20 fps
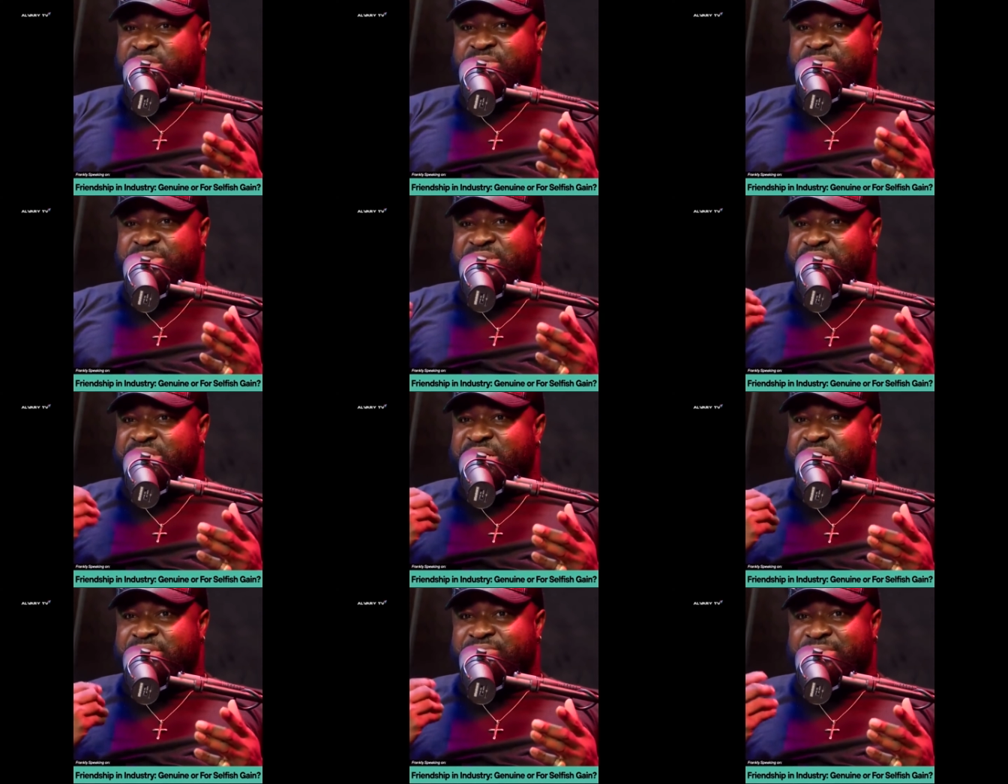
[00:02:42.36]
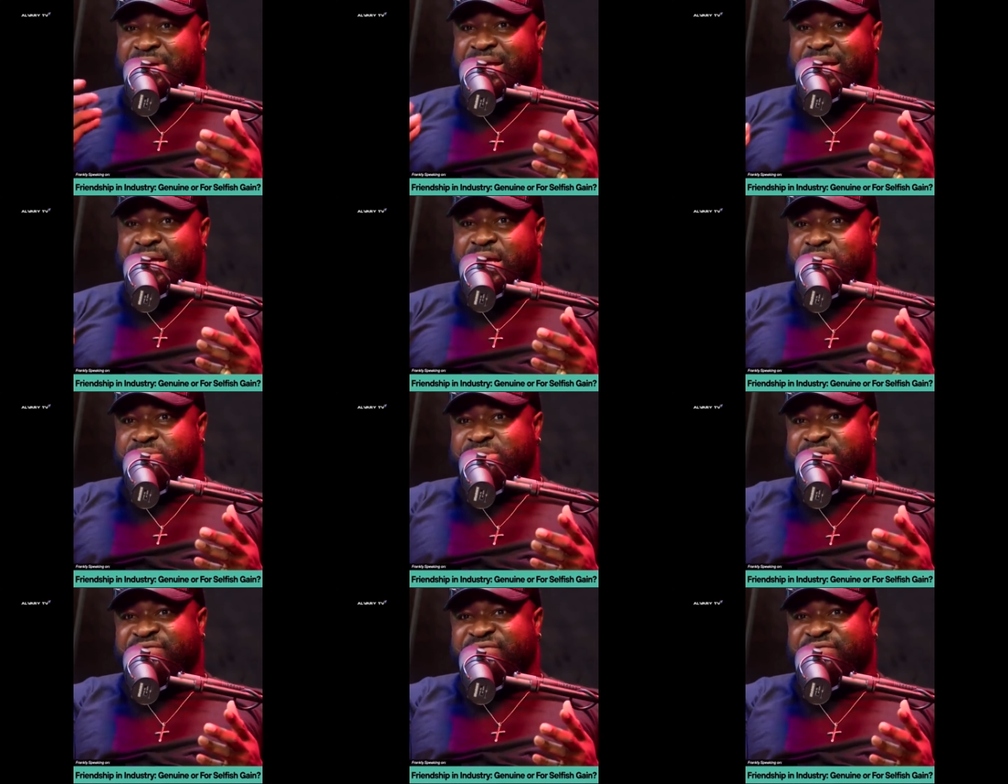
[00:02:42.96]
Skiibii stayed in my
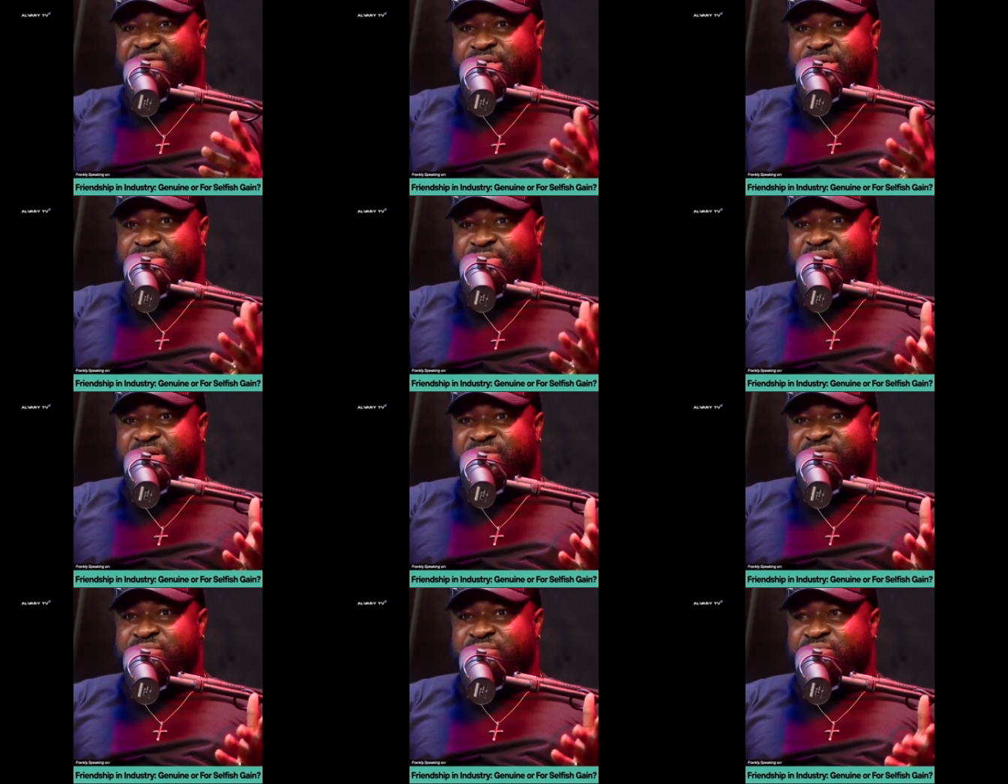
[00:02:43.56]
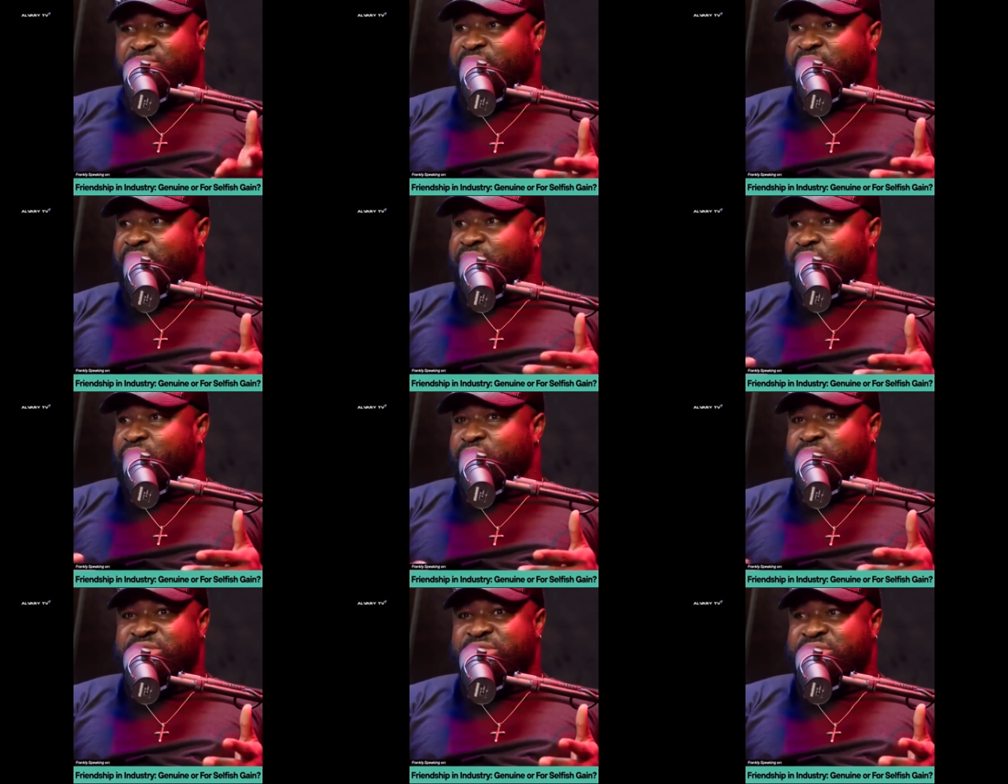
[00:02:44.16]
house i fed him gave him money
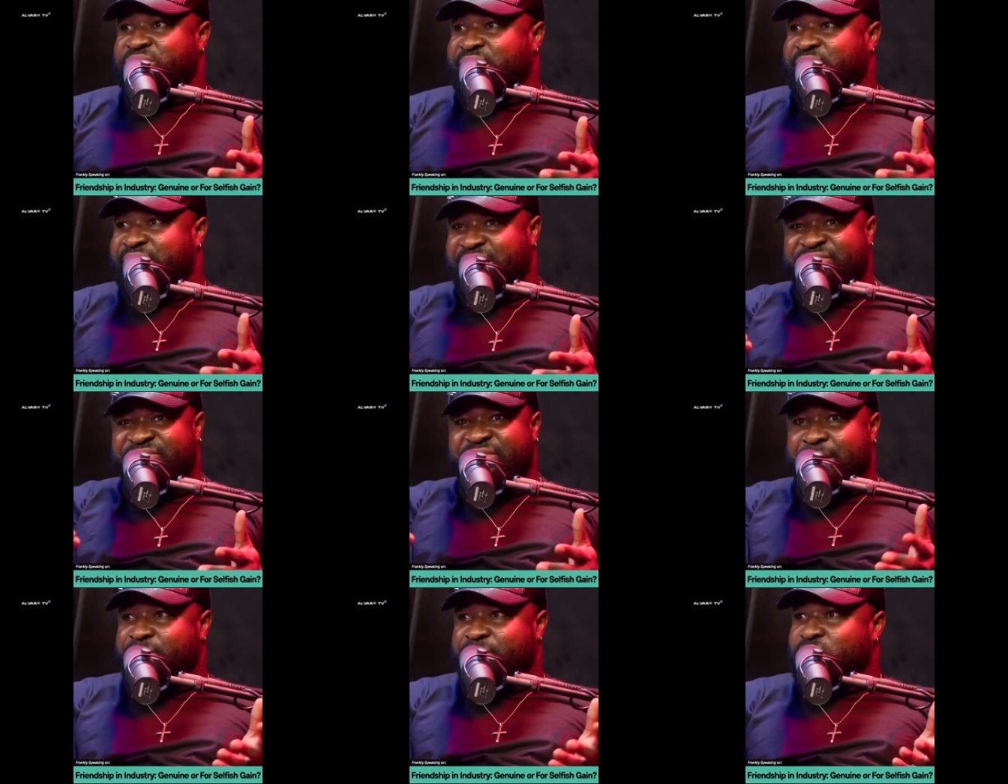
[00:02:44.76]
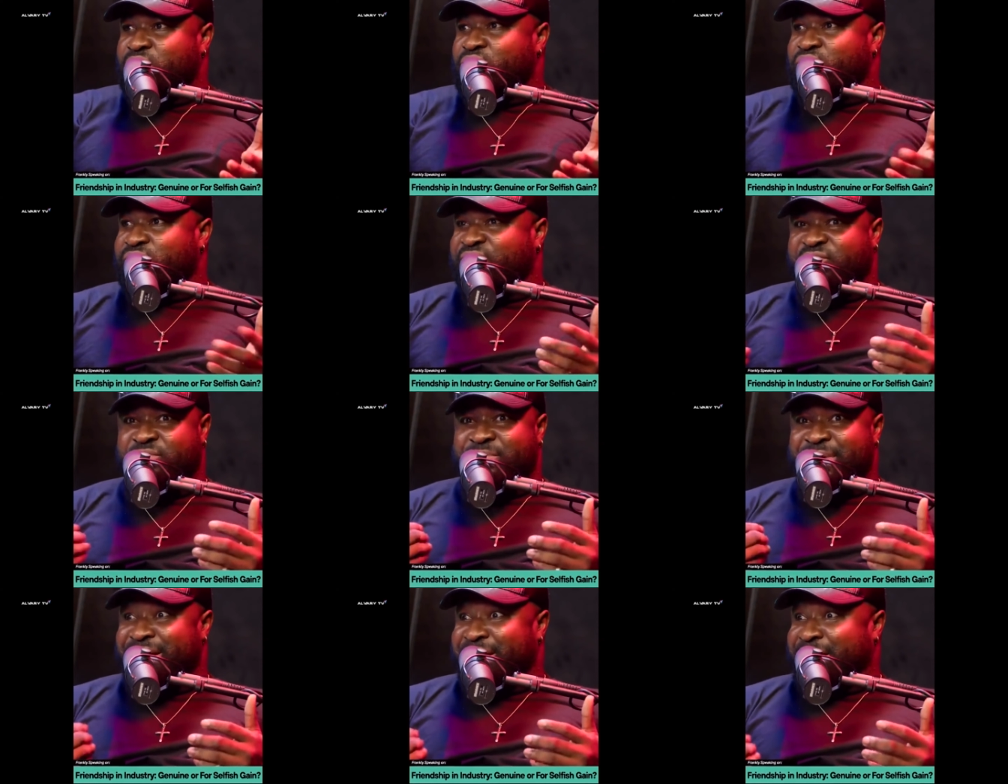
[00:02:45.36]
clothes they give him clothes
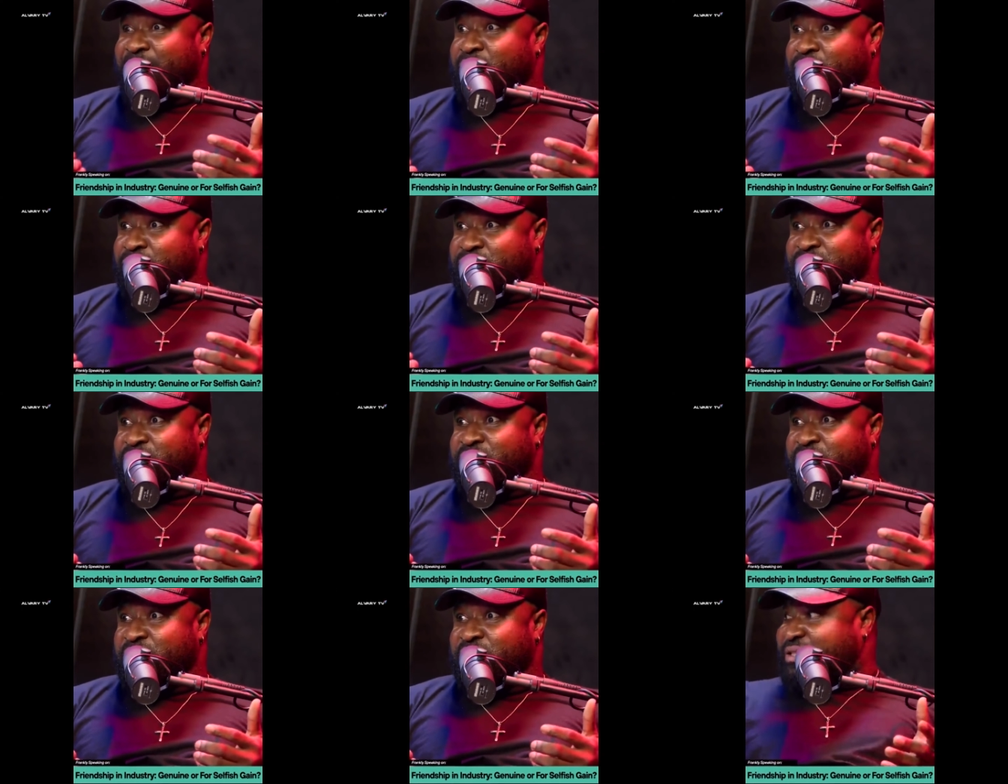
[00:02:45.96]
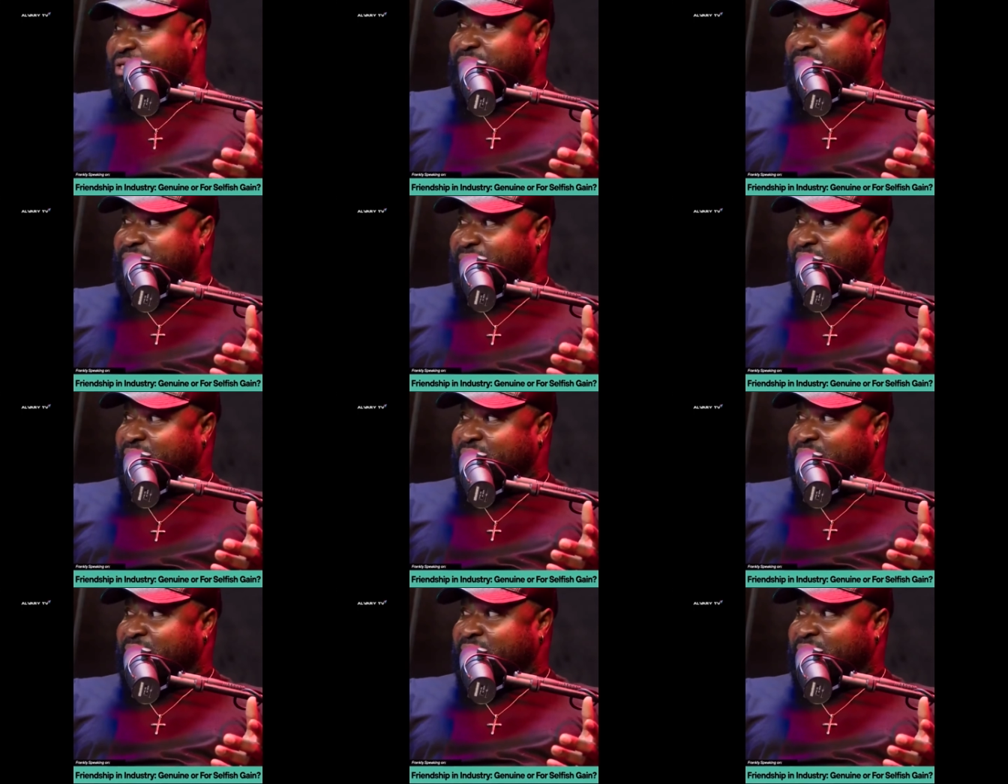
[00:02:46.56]
for my house
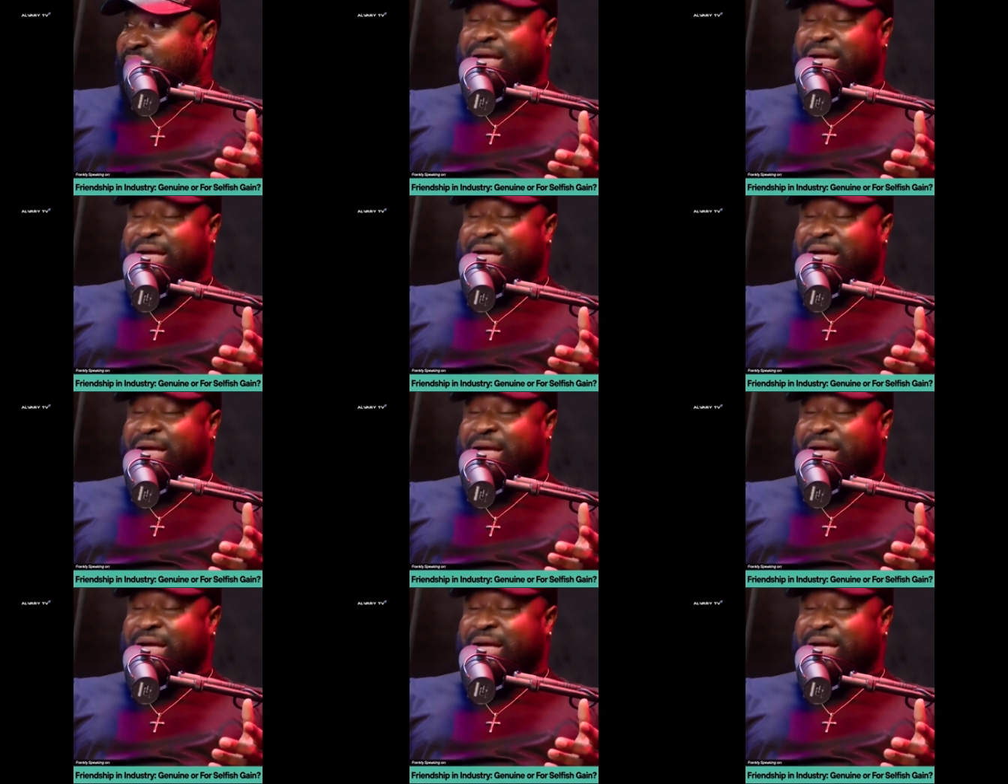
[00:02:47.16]
Skiibii